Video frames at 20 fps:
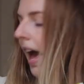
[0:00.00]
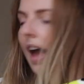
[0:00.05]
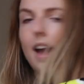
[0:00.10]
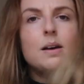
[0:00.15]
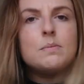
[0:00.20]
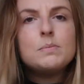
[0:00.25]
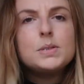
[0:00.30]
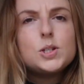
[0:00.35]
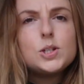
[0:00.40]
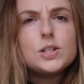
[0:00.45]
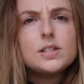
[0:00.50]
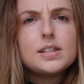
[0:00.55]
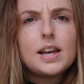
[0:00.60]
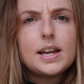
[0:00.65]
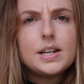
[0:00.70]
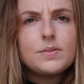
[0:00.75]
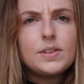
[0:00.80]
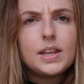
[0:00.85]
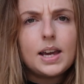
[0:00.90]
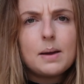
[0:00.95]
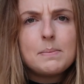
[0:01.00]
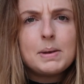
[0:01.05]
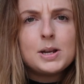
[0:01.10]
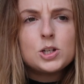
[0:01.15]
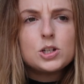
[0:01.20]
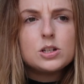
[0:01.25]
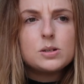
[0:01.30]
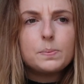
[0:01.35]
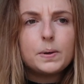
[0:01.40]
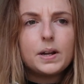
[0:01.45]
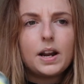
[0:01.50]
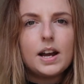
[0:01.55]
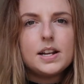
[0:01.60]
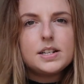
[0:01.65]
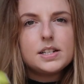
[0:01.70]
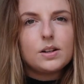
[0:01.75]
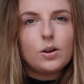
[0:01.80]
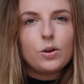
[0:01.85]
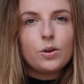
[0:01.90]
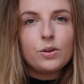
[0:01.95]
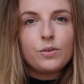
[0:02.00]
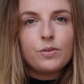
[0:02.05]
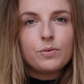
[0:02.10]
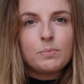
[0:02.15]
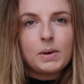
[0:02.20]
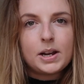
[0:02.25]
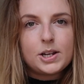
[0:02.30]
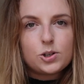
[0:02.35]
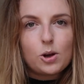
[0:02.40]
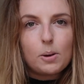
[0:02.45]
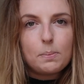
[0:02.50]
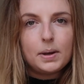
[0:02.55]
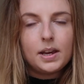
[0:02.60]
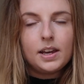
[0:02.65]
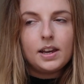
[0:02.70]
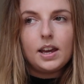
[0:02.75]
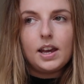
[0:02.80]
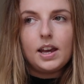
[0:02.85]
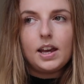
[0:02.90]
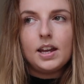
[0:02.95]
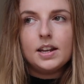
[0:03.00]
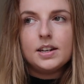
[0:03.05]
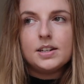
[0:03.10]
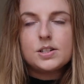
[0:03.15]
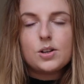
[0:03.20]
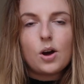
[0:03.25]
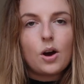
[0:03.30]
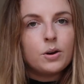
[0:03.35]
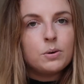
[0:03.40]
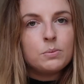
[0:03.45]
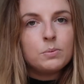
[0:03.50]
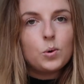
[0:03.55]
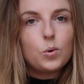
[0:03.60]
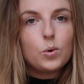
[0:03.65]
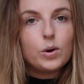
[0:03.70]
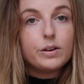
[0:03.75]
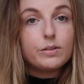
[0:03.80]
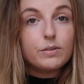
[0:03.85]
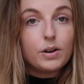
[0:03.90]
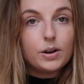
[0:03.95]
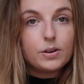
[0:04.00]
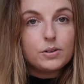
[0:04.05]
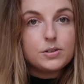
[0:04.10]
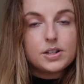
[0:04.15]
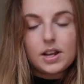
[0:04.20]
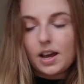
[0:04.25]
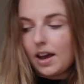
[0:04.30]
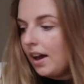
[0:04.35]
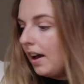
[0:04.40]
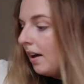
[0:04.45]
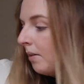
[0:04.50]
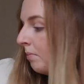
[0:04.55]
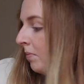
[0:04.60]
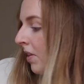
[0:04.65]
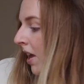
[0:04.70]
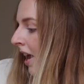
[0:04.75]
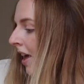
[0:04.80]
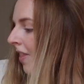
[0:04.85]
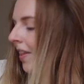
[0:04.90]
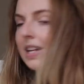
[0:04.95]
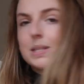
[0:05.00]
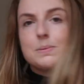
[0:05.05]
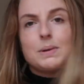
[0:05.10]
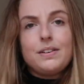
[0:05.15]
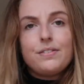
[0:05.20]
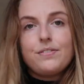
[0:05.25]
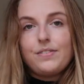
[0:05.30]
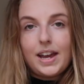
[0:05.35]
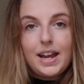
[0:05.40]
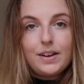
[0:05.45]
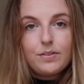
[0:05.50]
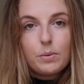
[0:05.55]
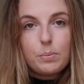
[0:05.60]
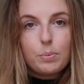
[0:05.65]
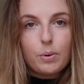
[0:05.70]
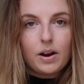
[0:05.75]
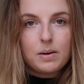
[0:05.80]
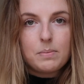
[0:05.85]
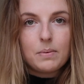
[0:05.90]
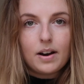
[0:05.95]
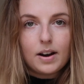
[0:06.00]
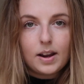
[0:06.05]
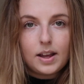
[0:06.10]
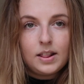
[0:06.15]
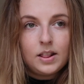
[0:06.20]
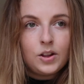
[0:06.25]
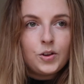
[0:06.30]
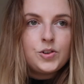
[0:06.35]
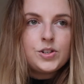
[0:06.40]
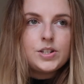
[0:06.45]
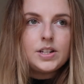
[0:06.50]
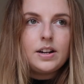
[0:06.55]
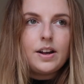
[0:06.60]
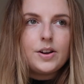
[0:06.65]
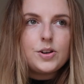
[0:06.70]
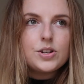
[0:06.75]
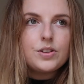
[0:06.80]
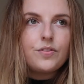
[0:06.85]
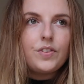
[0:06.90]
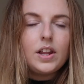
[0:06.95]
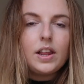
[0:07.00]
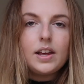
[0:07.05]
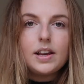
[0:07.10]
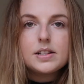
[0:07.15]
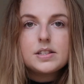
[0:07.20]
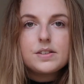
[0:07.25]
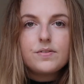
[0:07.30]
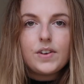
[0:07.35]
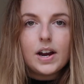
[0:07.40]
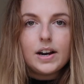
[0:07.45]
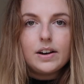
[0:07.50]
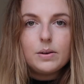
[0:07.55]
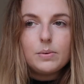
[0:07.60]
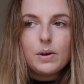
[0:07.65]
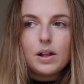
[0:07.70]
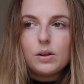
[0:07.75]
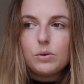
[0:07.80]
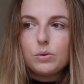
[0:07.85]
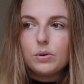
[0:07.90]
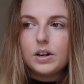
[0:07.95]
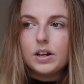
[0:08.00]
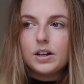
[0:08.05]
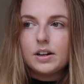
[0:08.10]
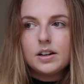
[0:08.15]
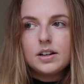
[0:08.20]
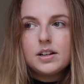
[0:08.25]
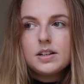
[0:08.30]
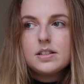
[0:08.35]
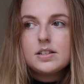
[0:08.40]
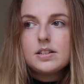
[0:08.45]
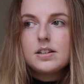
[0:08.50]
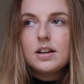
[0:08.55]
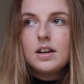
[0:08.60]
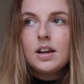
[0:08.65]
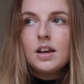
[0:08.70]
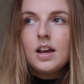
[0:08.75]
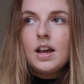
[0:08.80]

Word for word: Um, just, I don't think I mentioned, but I did all of my shopping in Tottenham Court Road. Um, that's my favourite Primark in London. I just feel like it's very well organised.